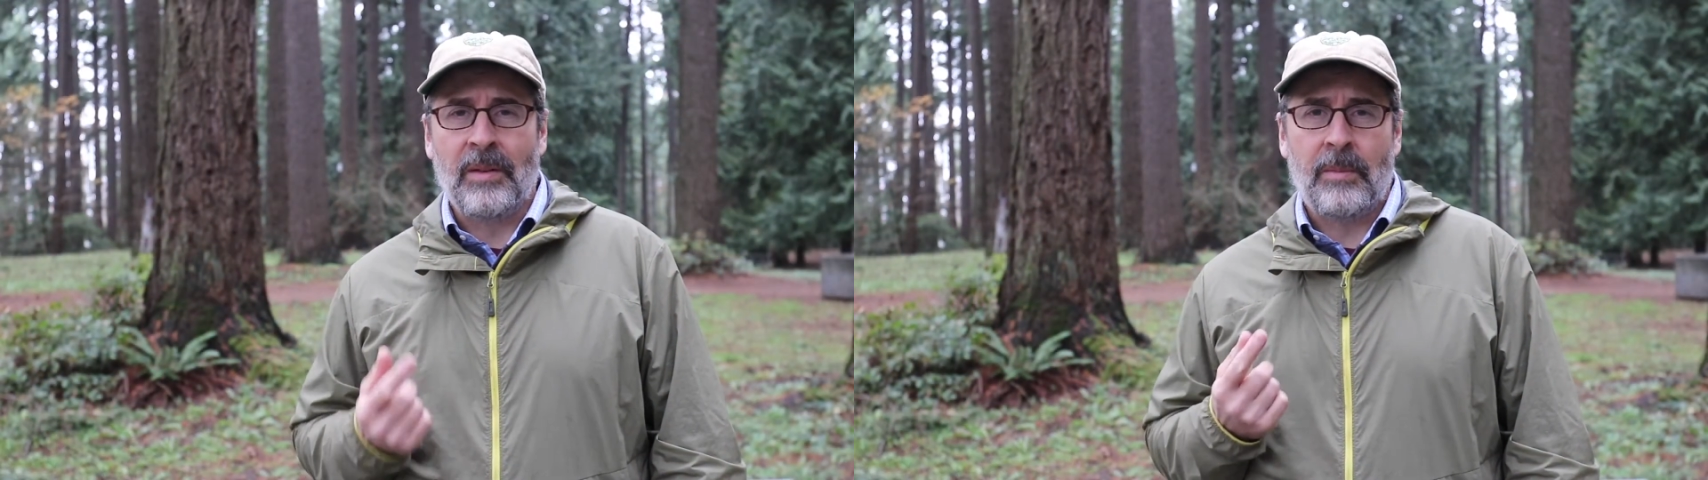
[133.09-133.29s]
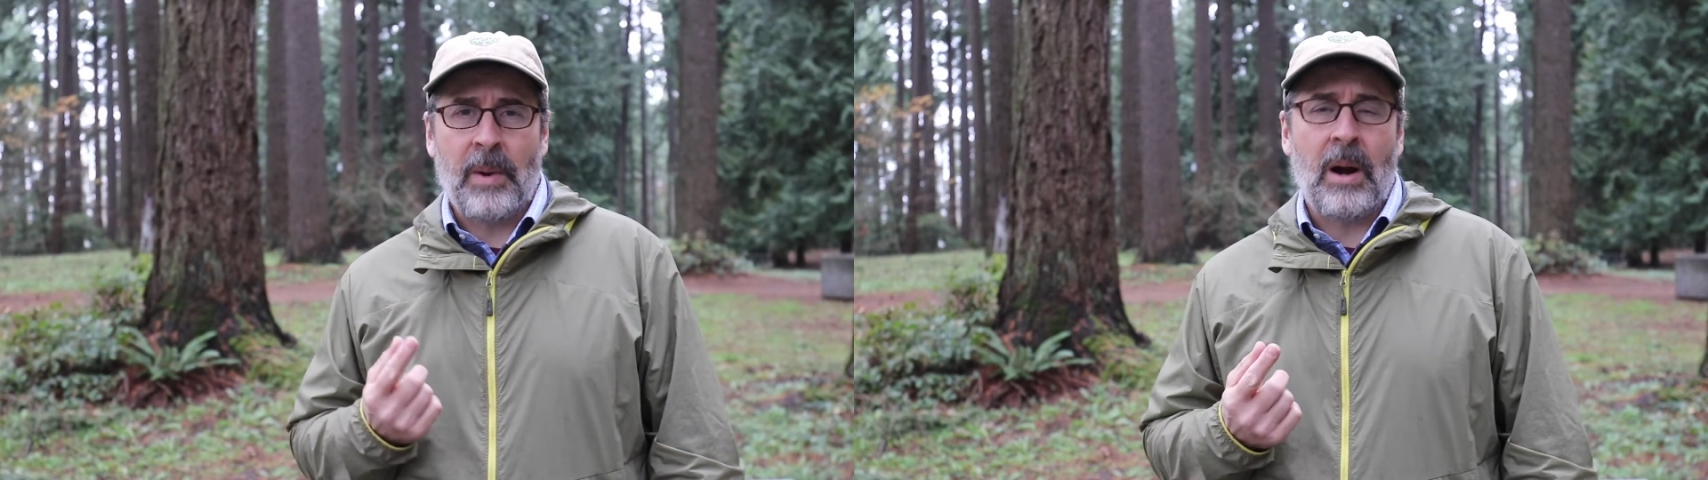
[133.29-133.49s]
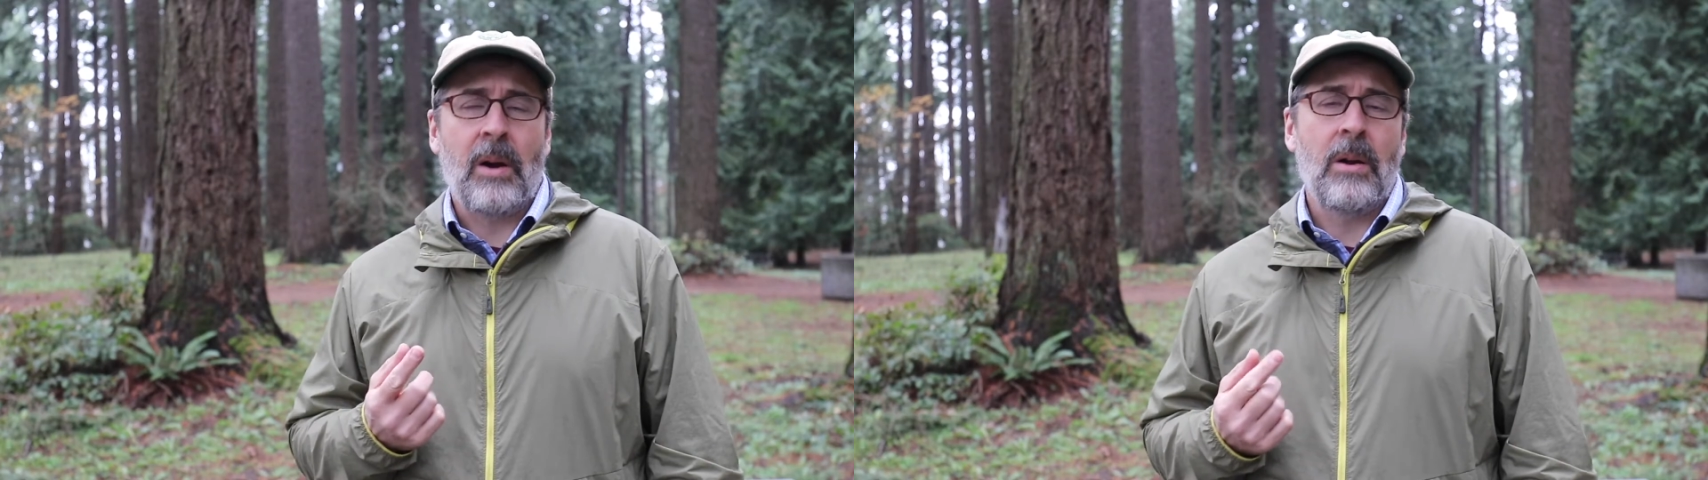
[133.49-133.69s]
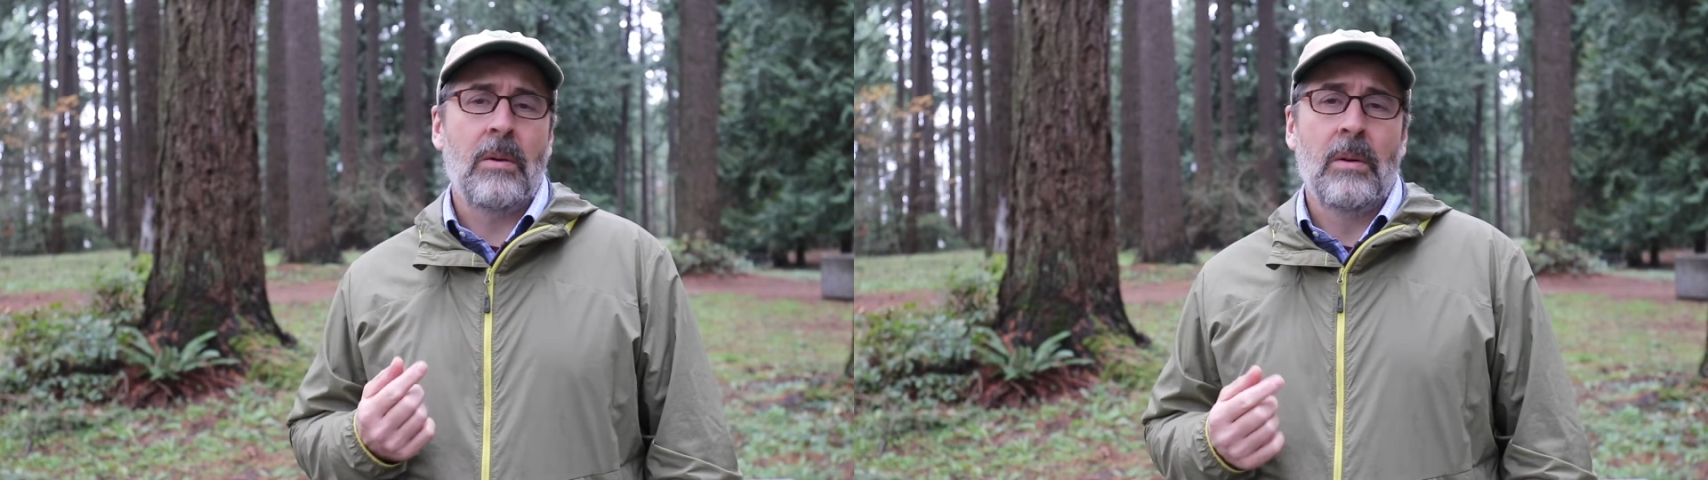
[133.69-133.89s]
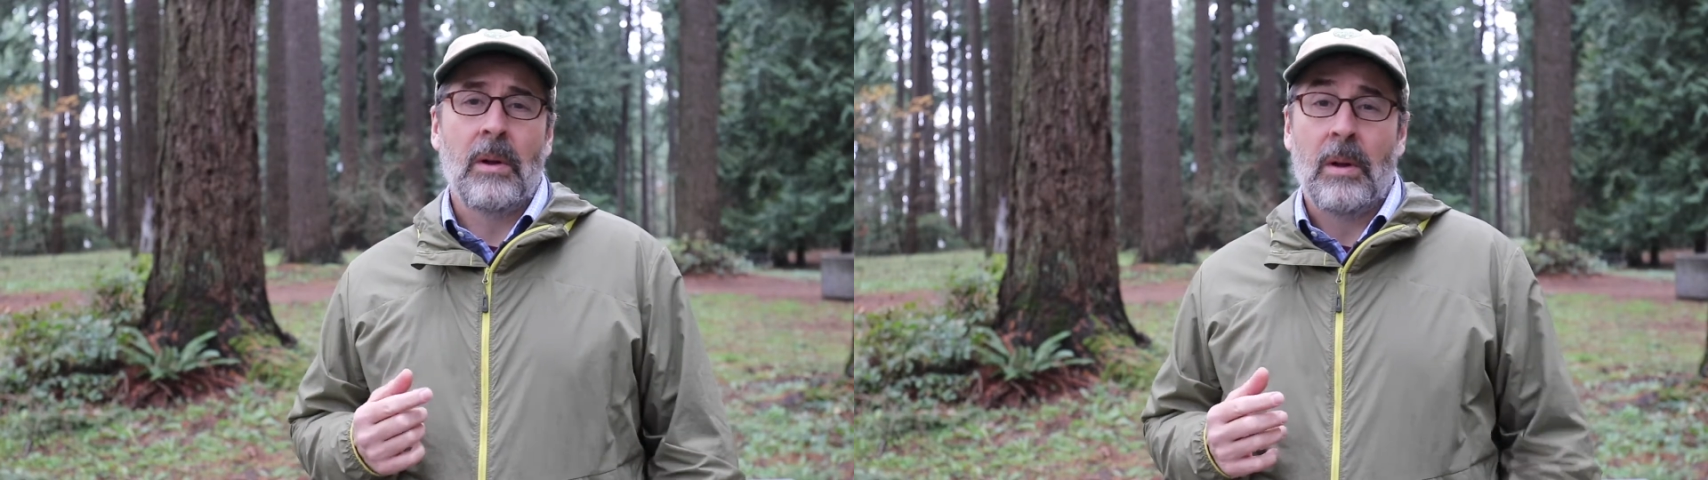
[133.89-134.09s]
inspire
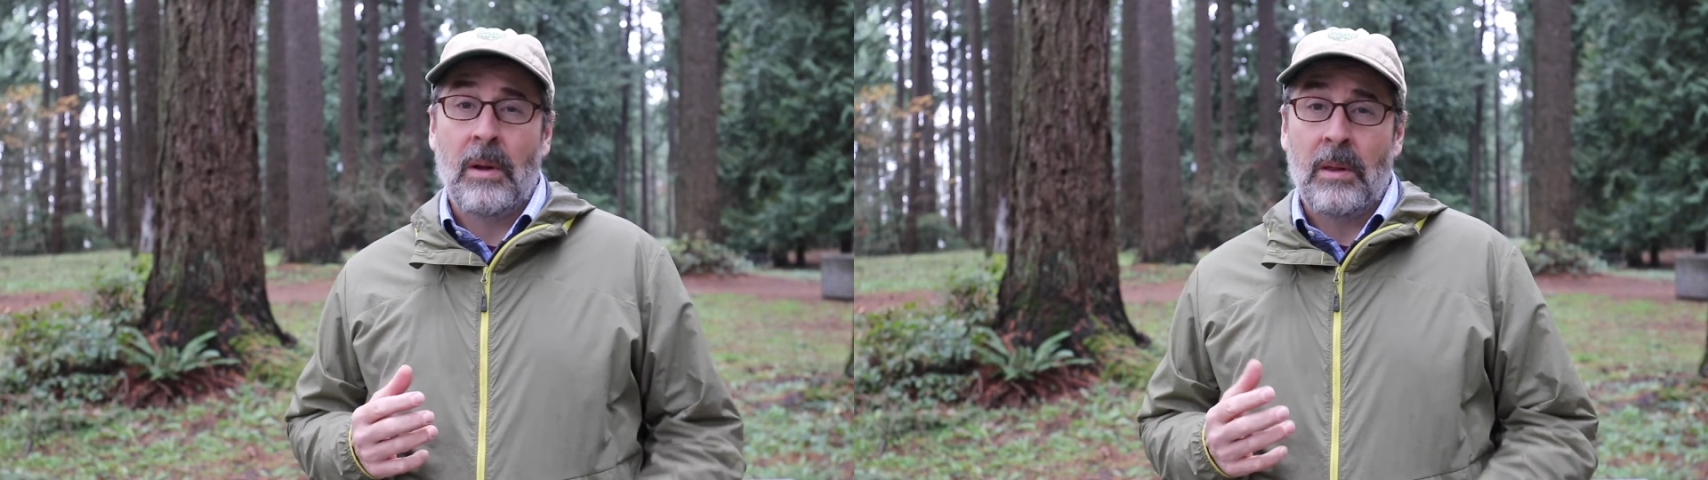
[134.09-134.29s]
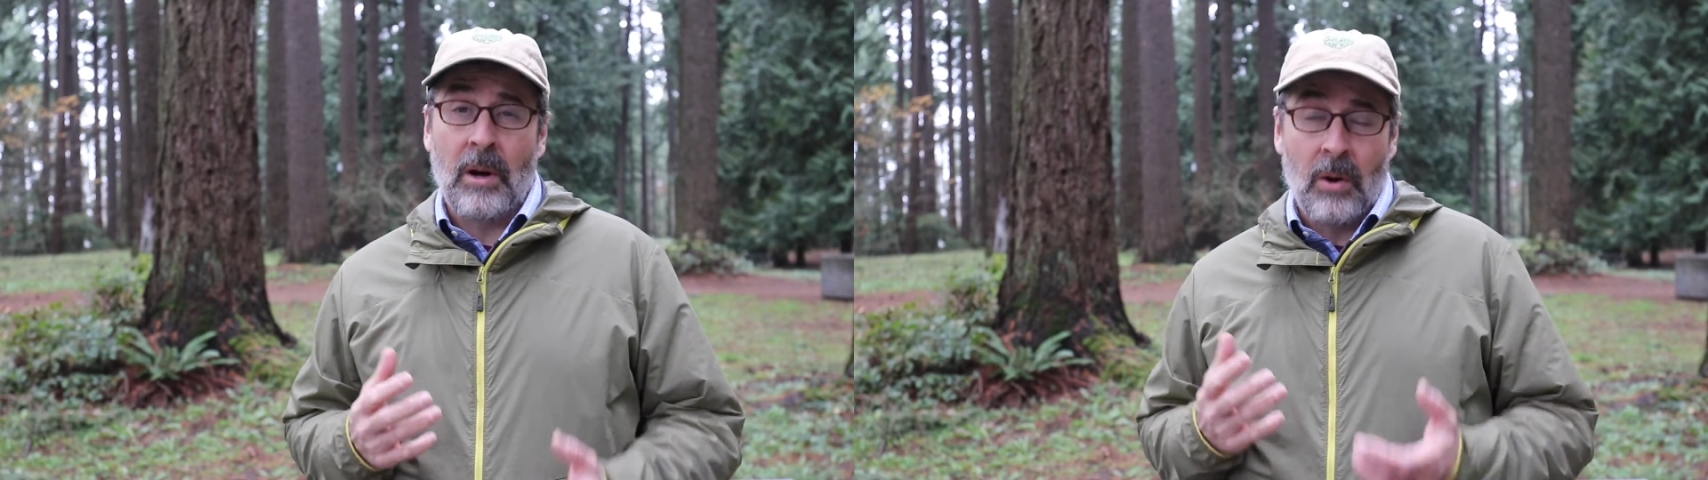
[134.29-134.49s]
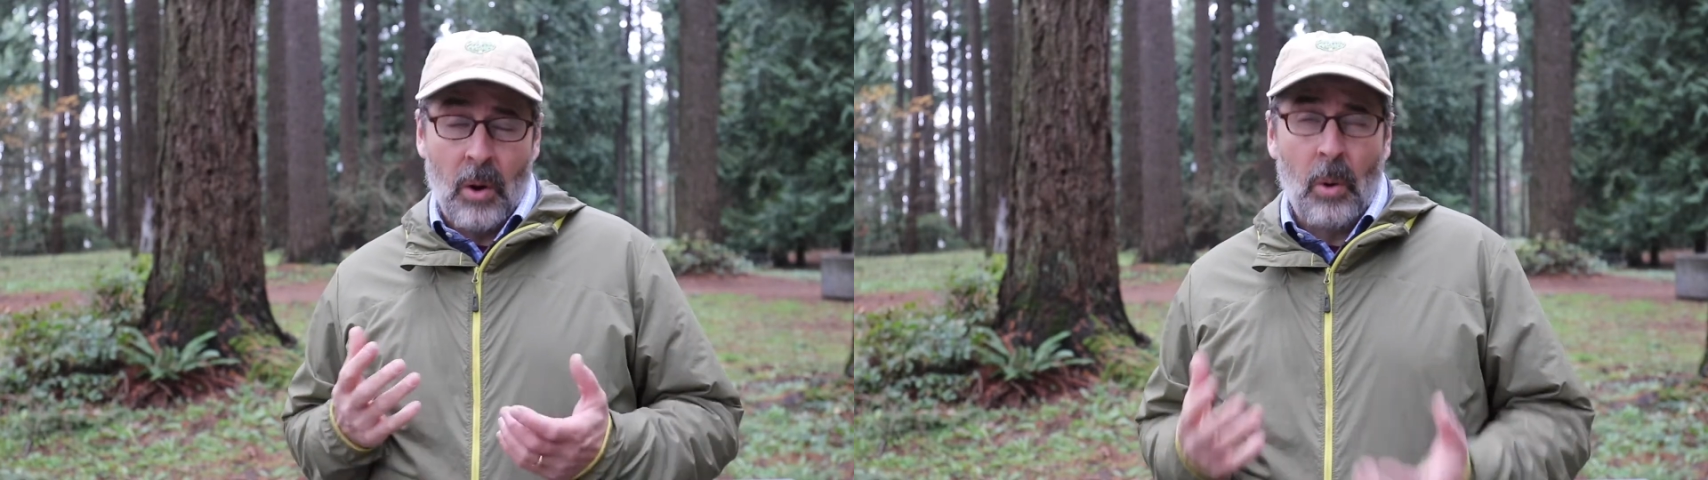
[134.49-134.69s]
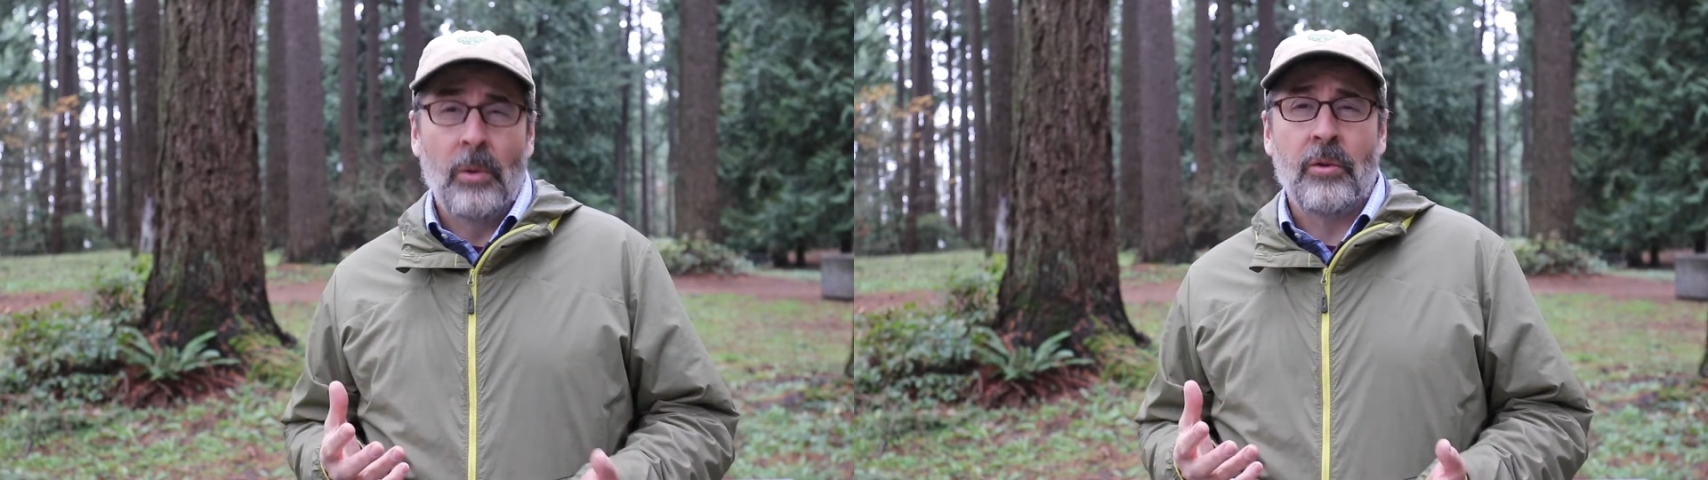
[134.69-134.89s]
you. There are older